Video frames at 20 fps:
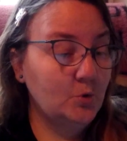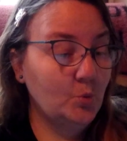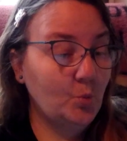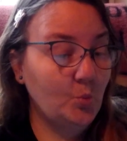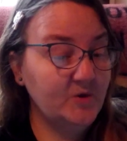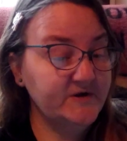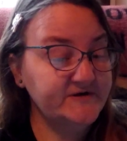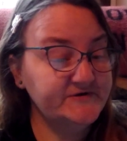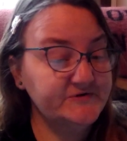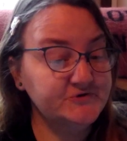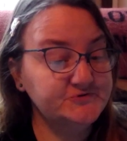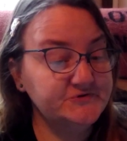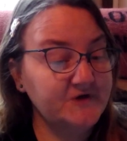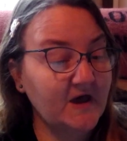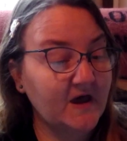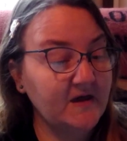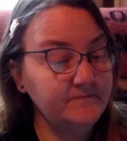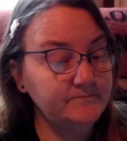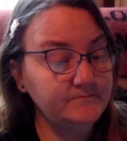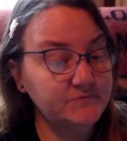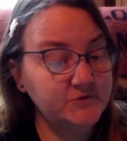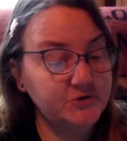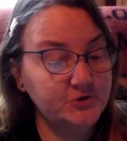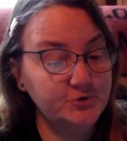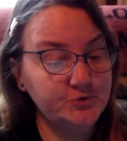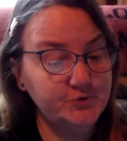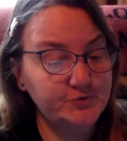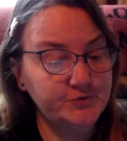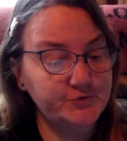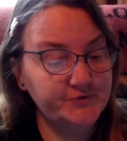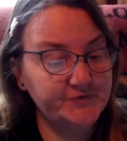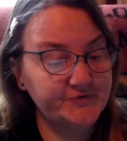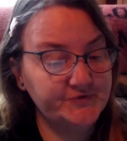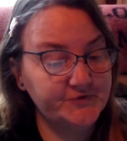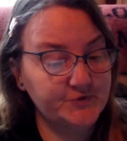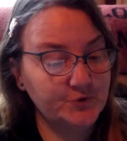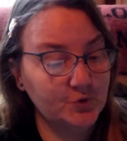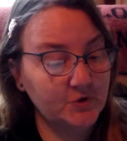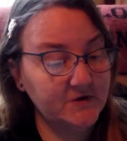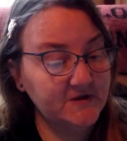Wintertime Blues
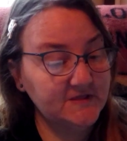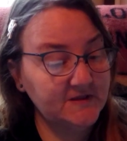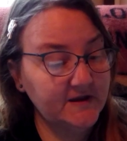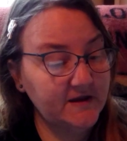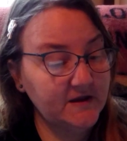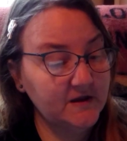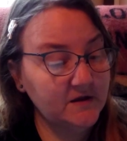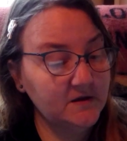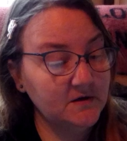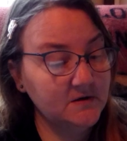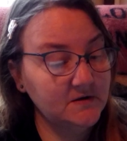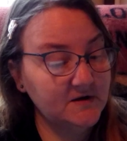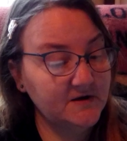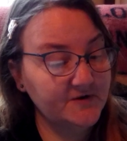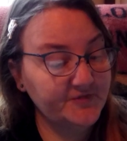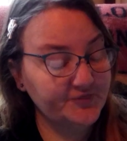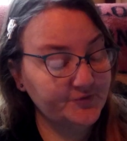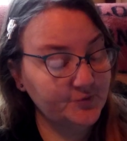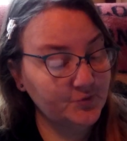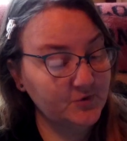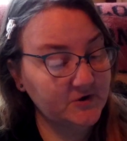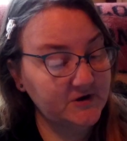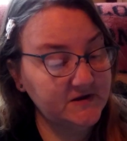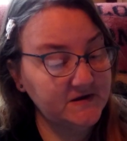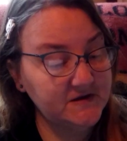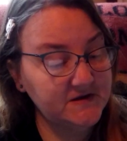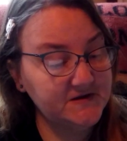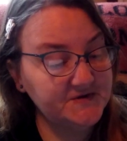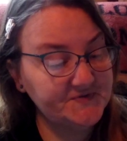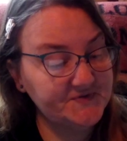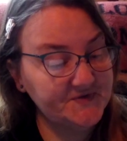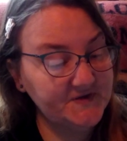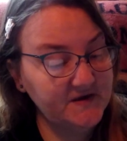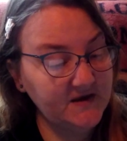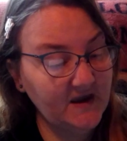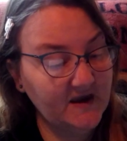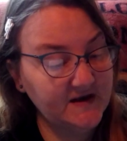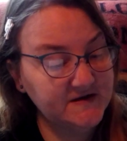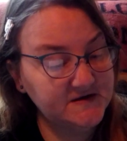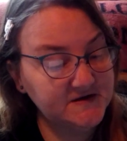Doily, a 3 easy,
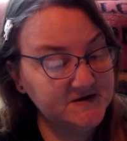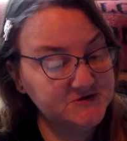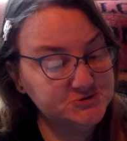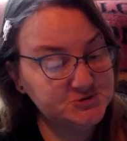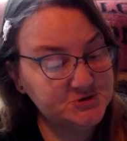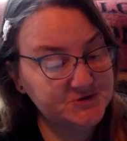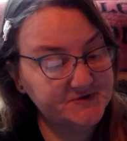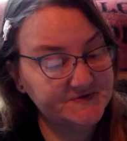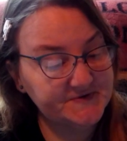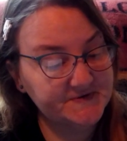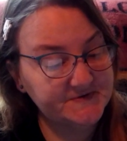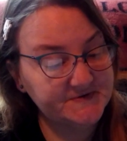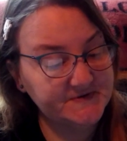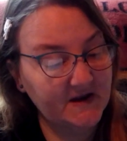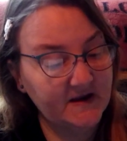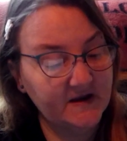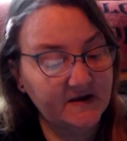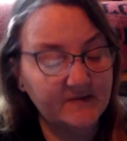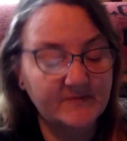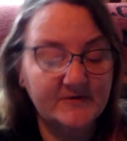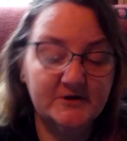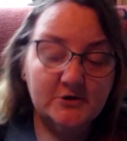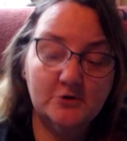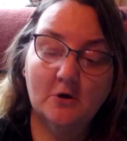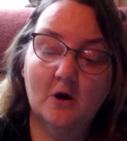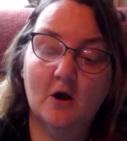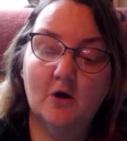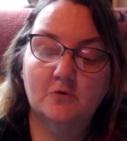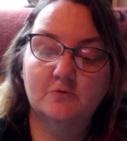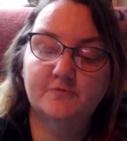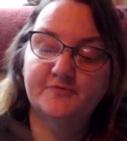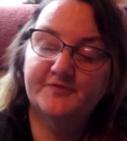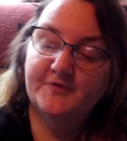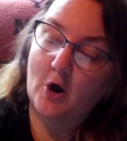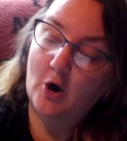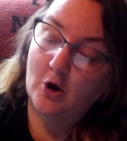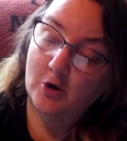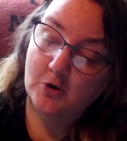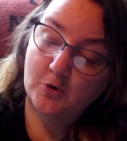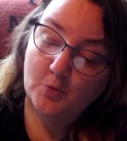8 inches in diameter. Oh, the
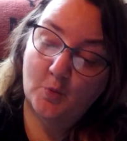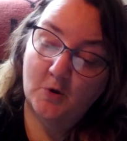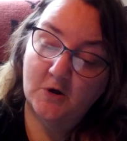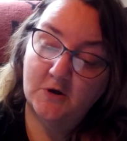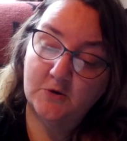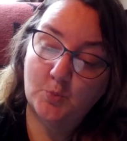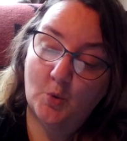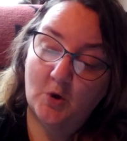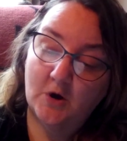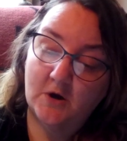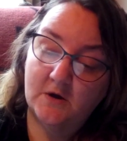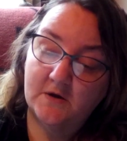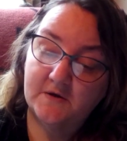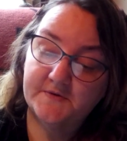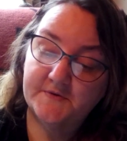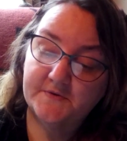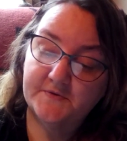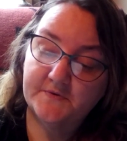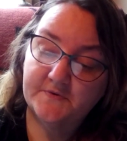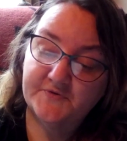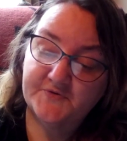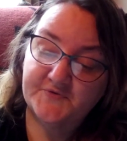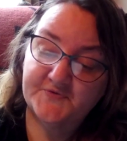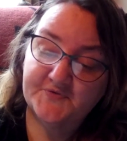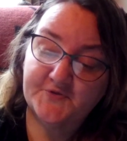heart one was